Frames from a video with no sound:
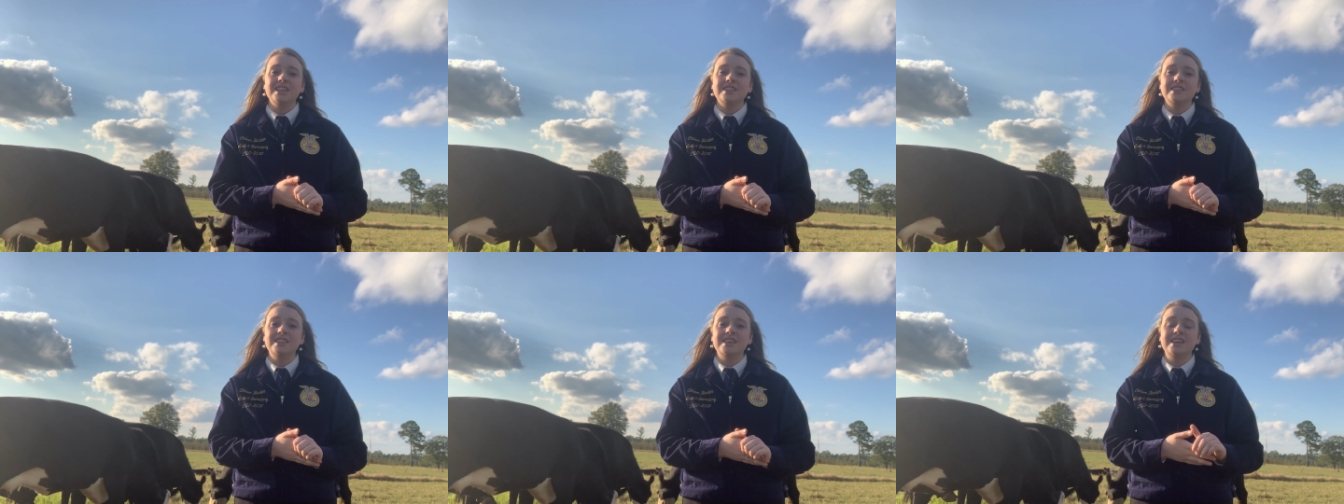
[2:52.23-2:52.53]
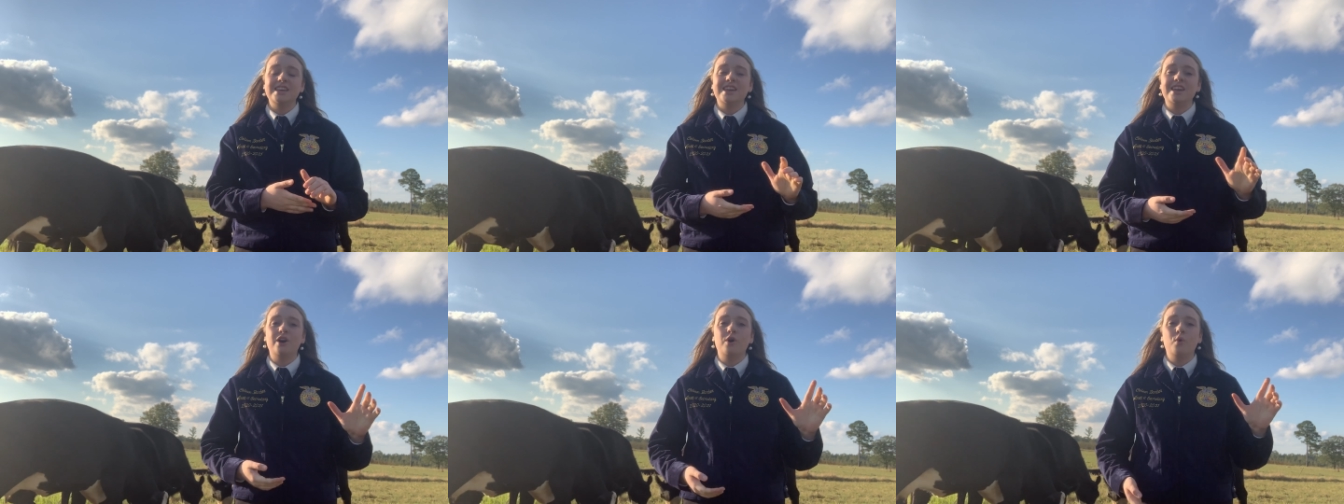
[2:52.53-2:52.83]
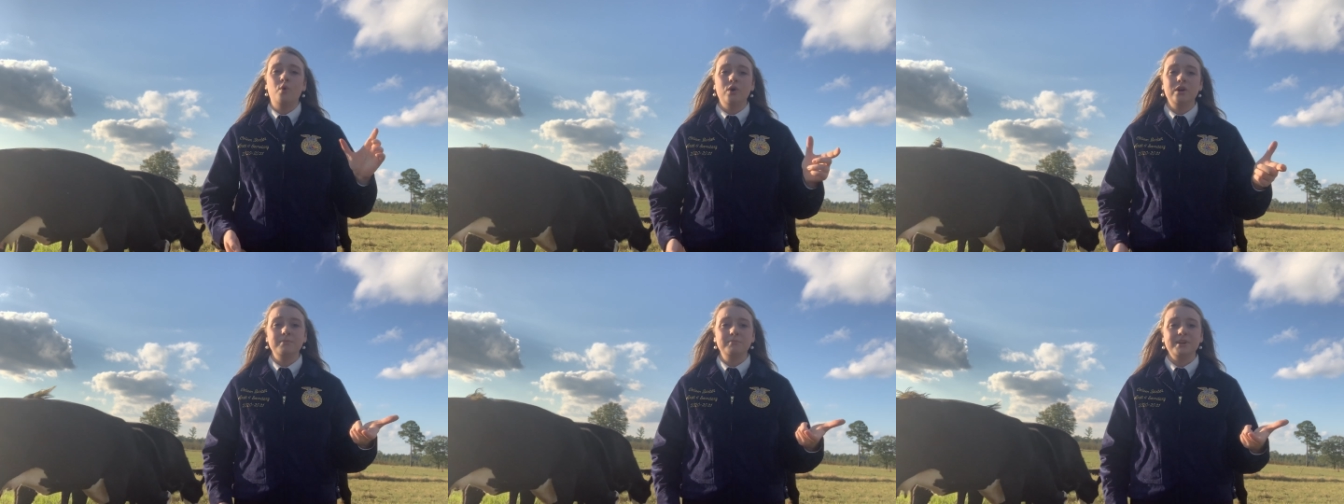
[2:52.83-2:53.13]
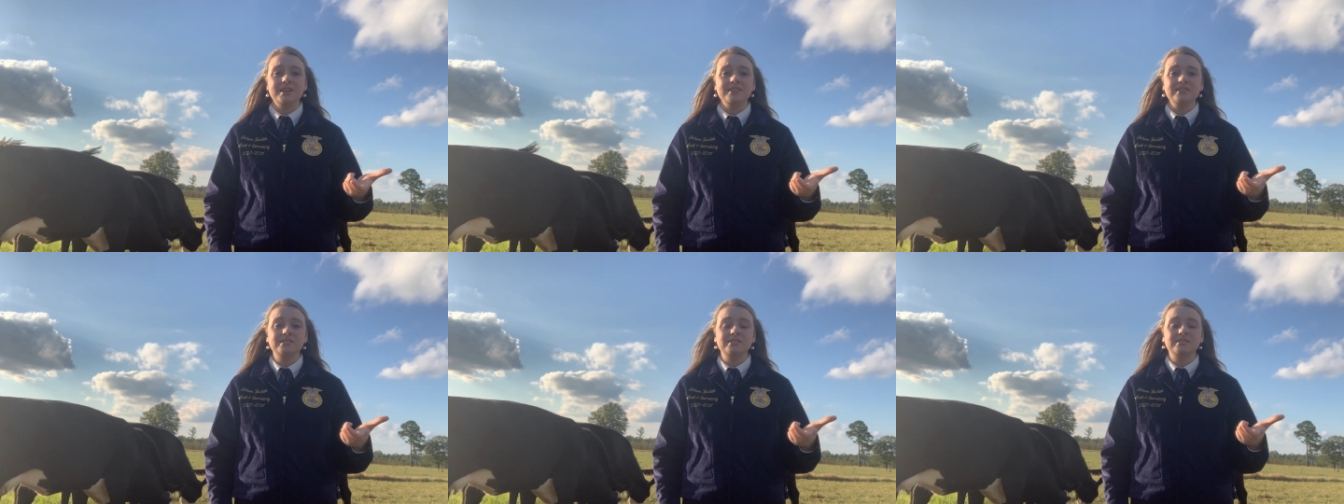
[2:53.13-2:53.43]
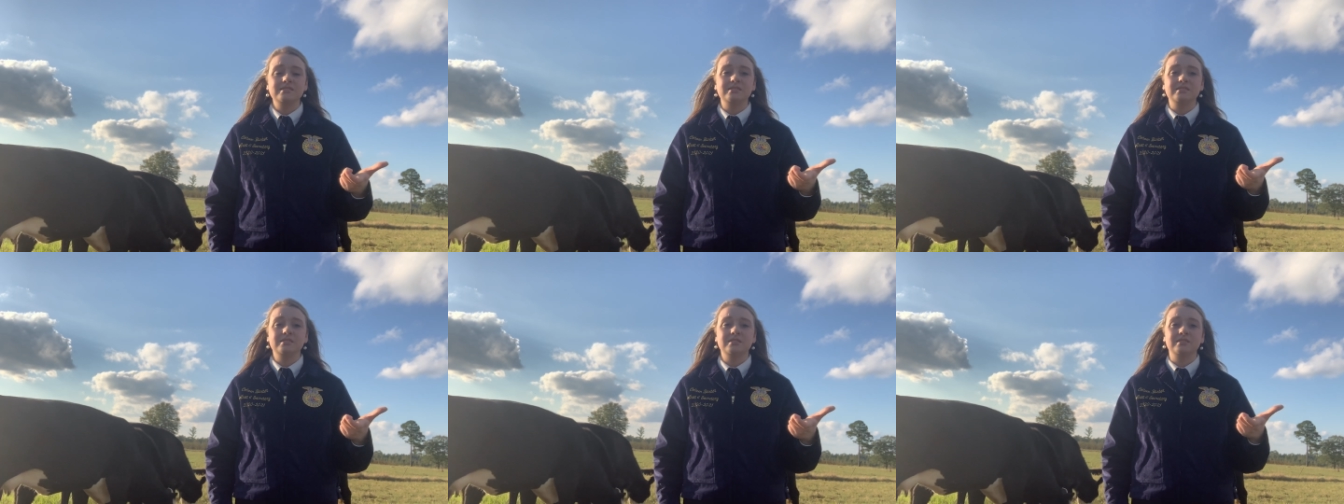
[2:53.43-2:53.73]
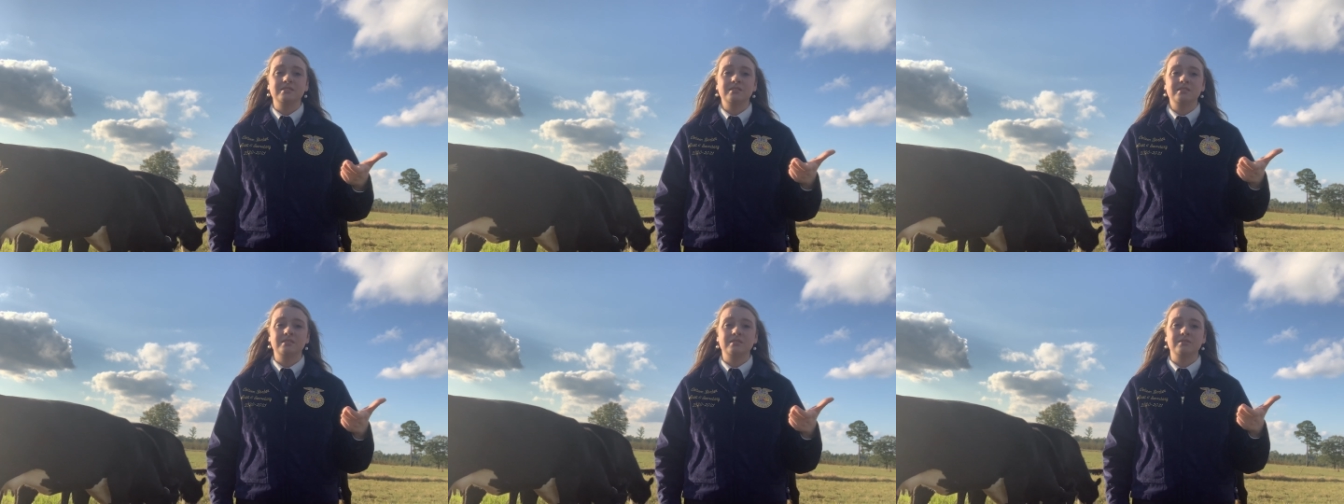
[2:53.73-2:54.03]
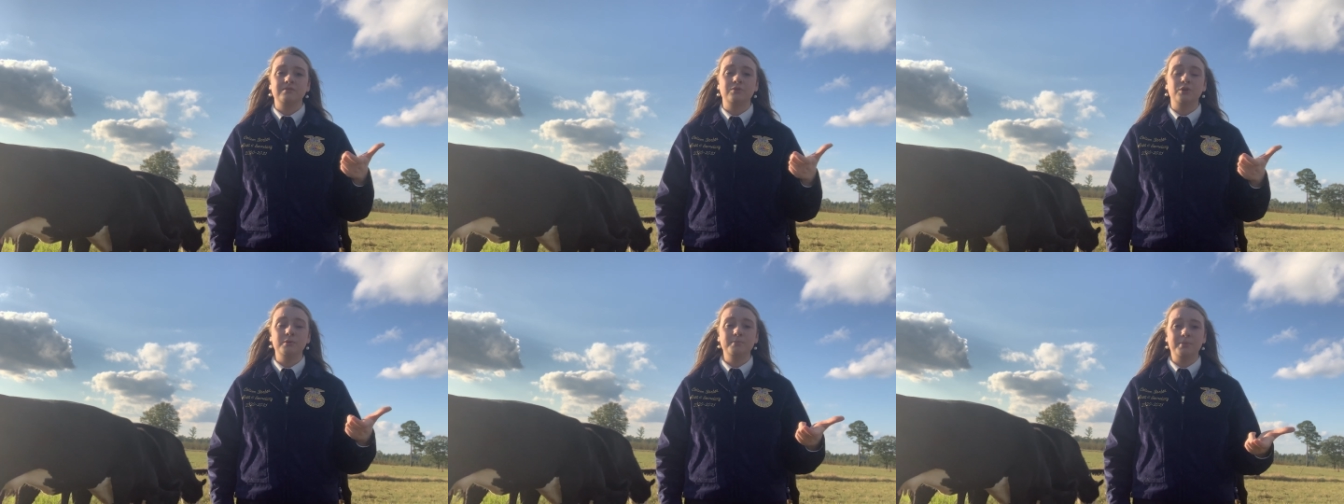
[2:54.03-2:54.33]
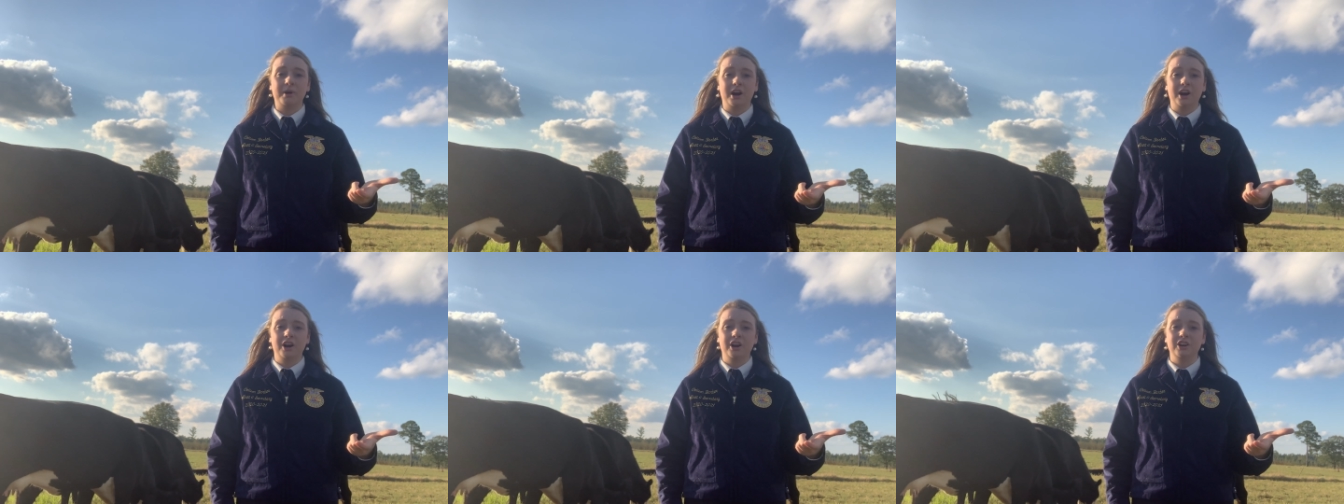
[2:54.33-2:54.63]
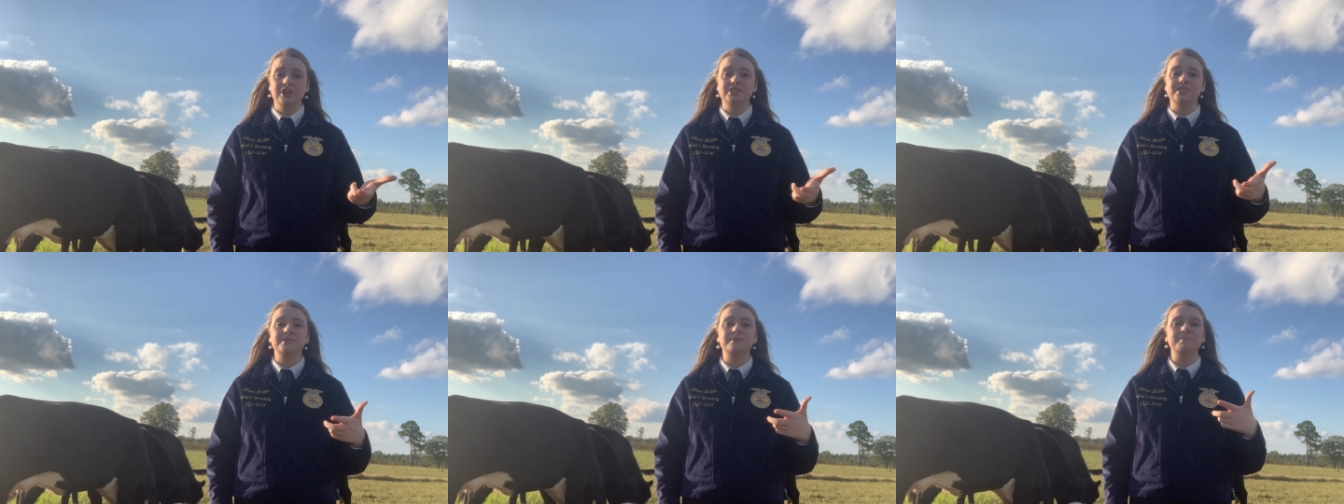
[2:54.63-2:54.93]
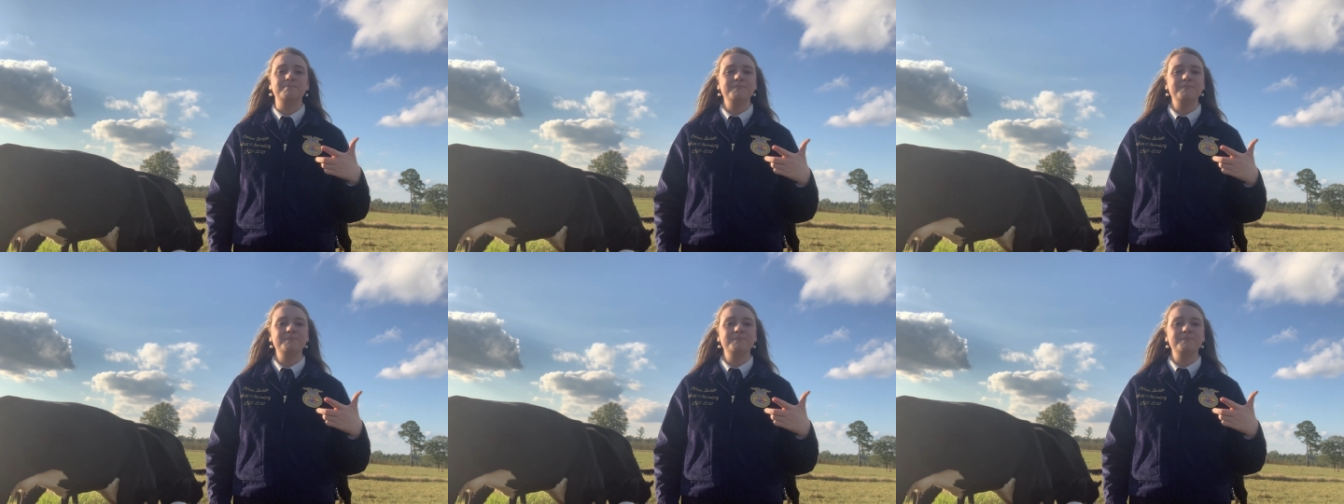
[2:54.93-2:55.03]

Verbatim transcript: the ointments for burns,